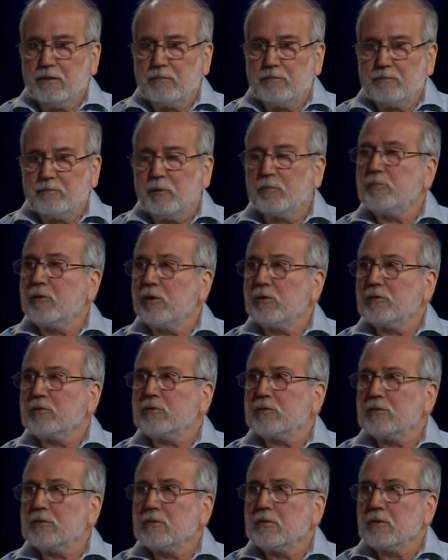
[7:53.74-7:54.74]

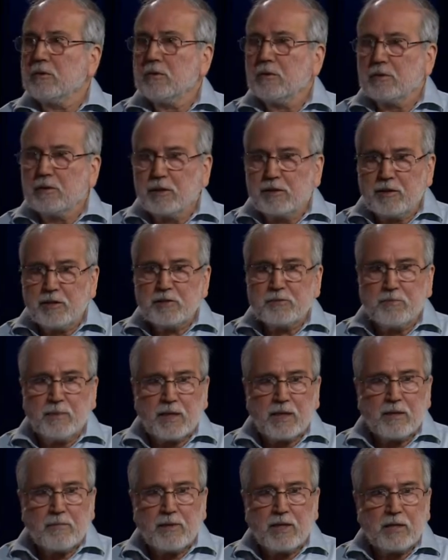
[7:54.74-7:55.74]
proposed, that this
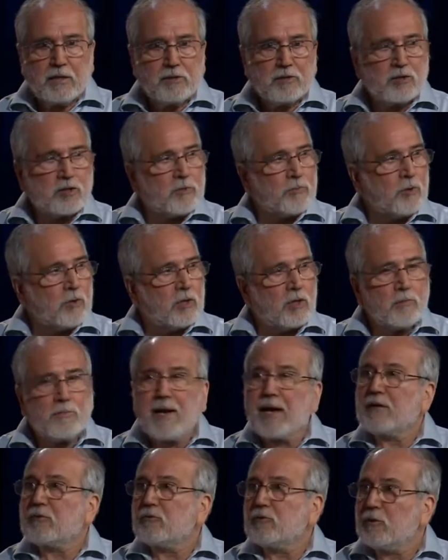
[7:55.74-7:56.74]
money be distributed
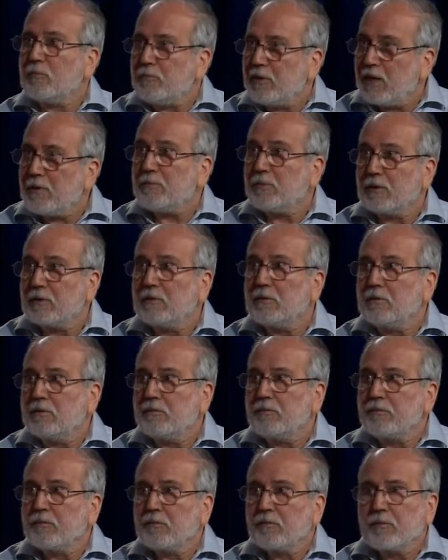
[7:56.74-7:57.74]
back to the people.
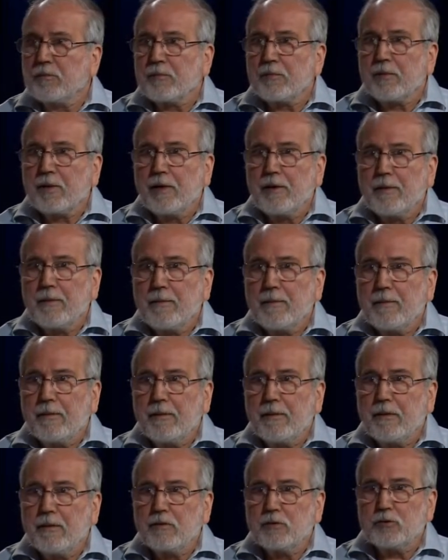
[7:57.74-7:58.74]

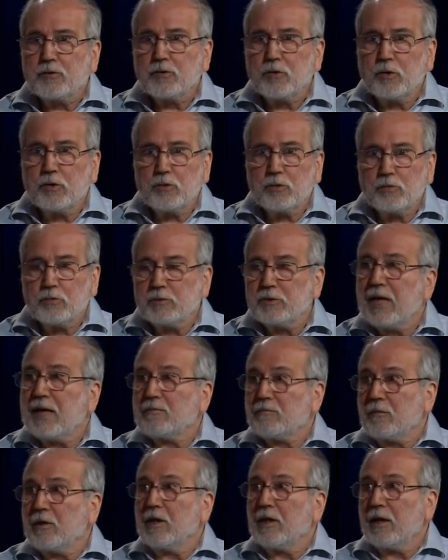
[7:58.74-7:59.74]
So that
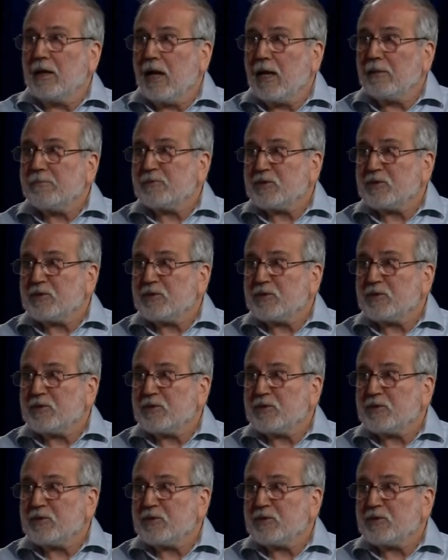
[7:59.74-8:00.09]
helps